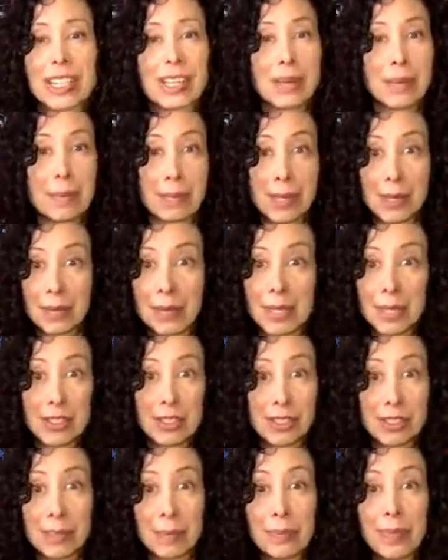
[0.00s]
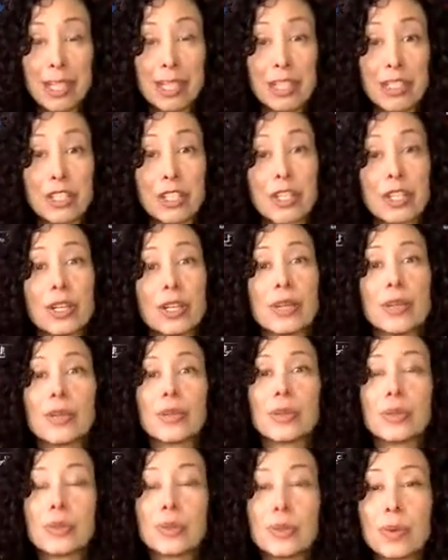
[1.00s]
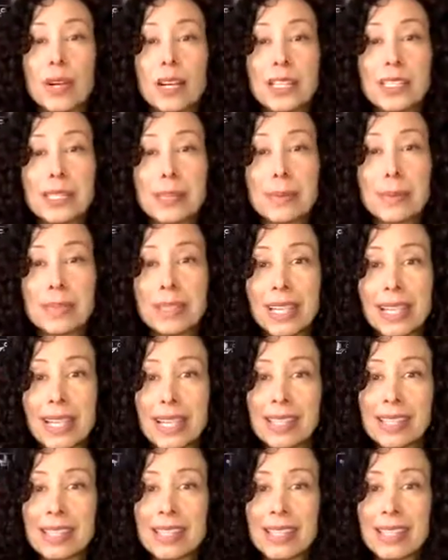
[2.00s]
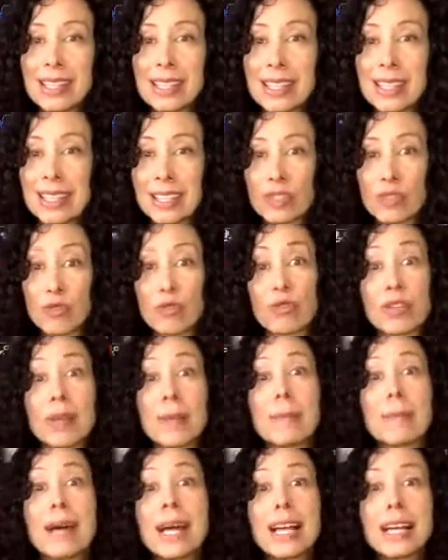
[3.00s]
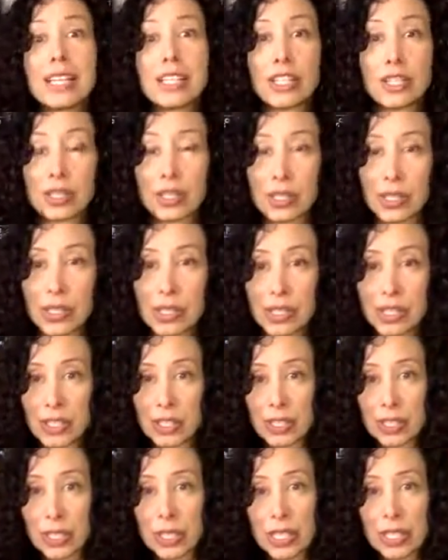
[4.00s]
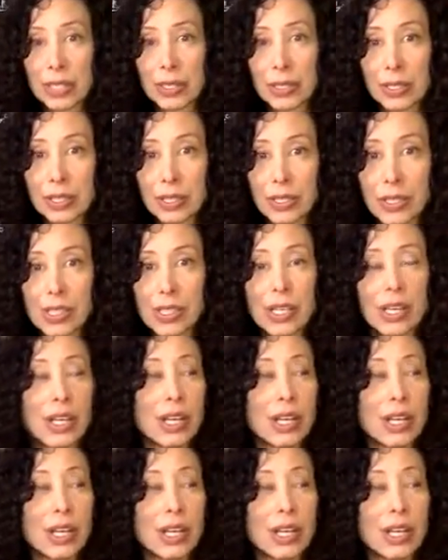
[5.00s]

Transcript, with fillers: Maybe there's a picture. You want to plant these reminders, these triggers